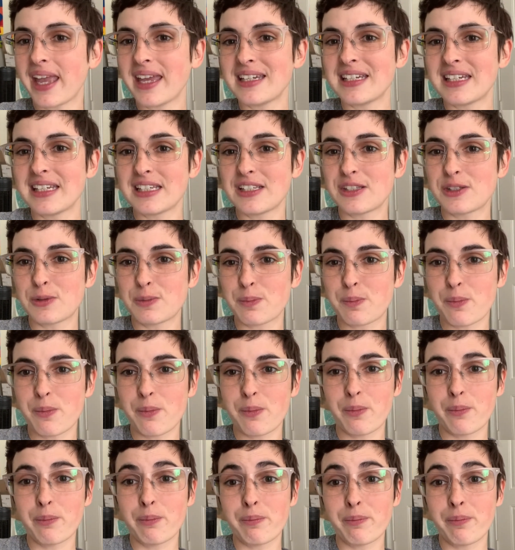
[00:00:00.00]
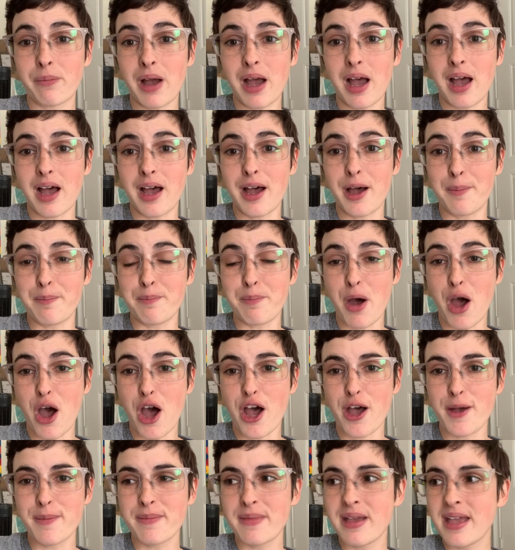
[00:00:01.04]
Andy's
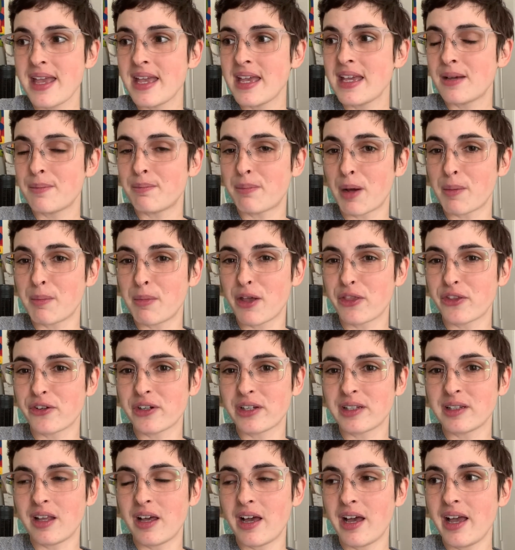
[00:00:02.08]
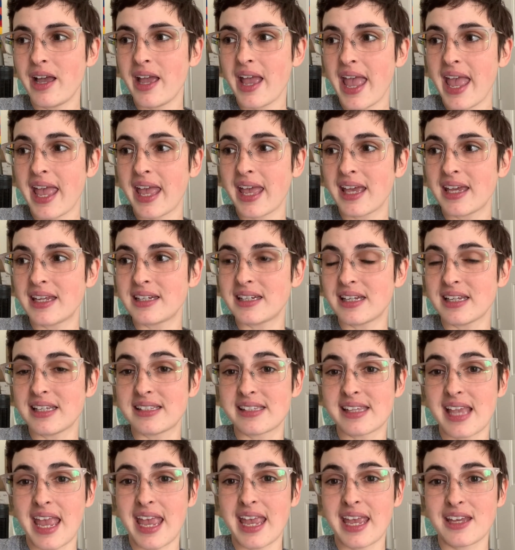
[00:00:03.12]
mom, my mother-in-law, and
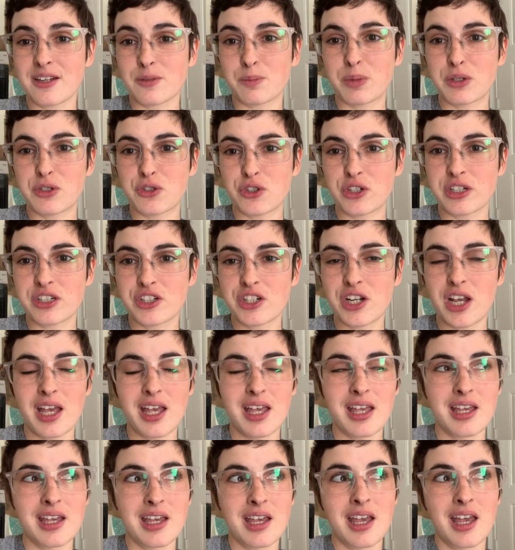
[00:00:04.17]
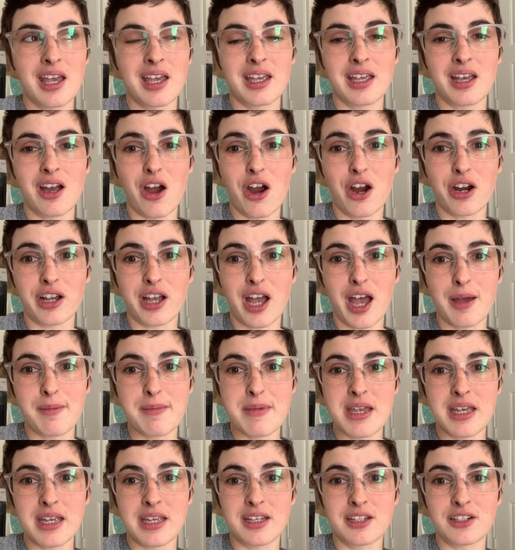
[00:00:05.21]
his aunt Patricia are
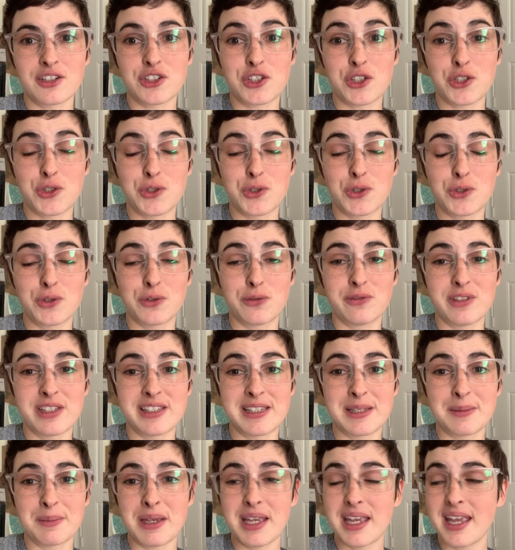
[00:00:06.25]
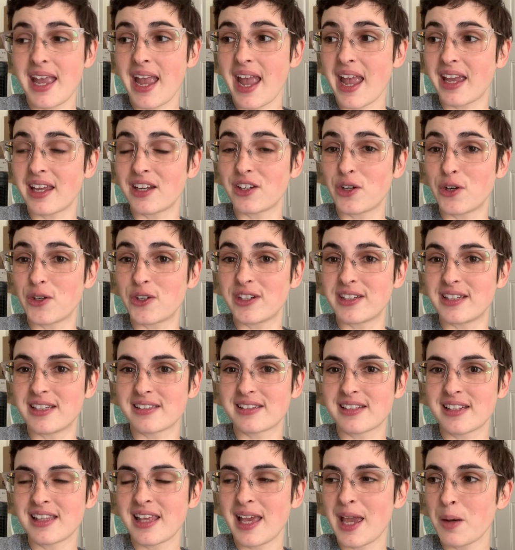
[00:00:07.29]
coming to visit me and go to
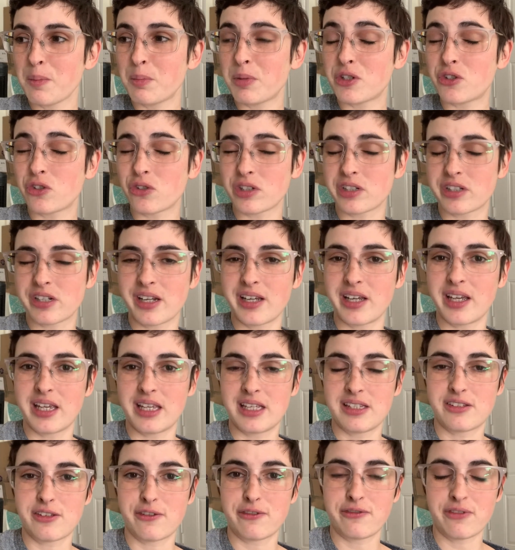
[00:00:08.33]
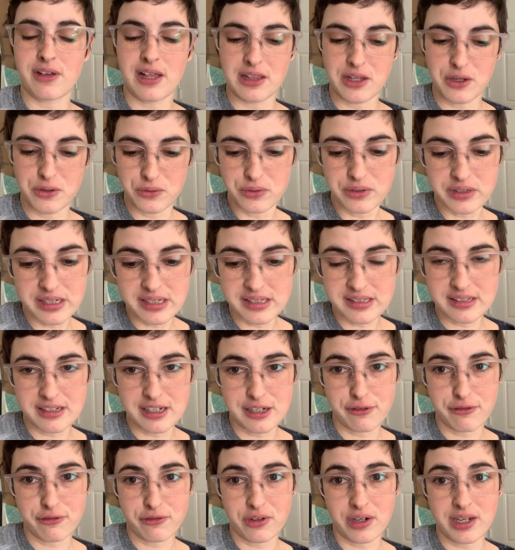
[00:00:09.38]
Disneyland. Patricia is a fellow
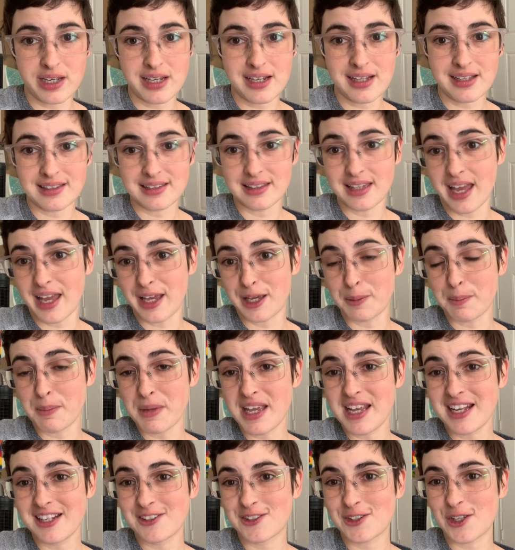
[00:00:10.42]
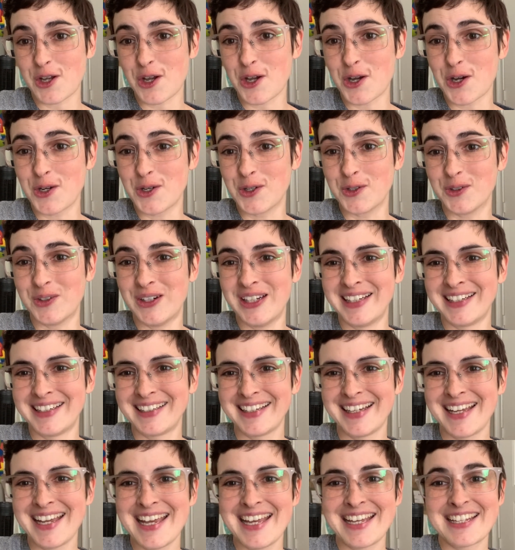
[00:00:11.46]
Disney freak like me, so
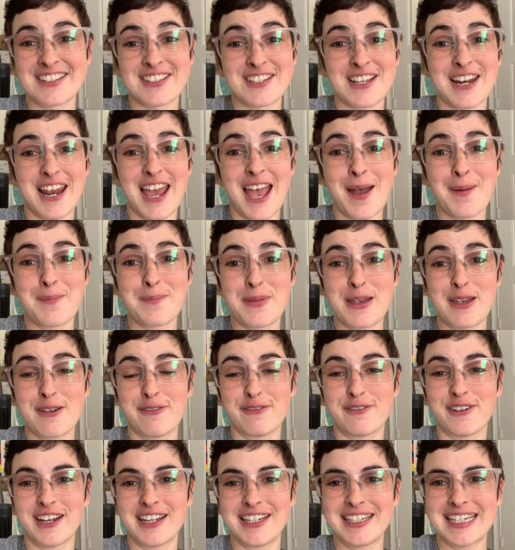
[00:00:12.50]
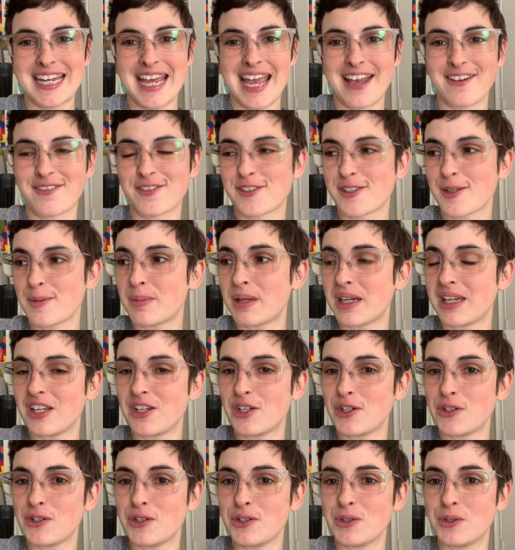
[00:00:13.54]
it's gonna be fun to have
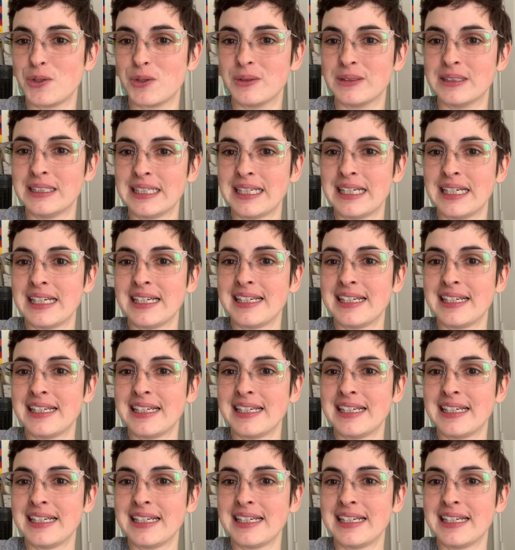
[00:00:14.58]
somebody who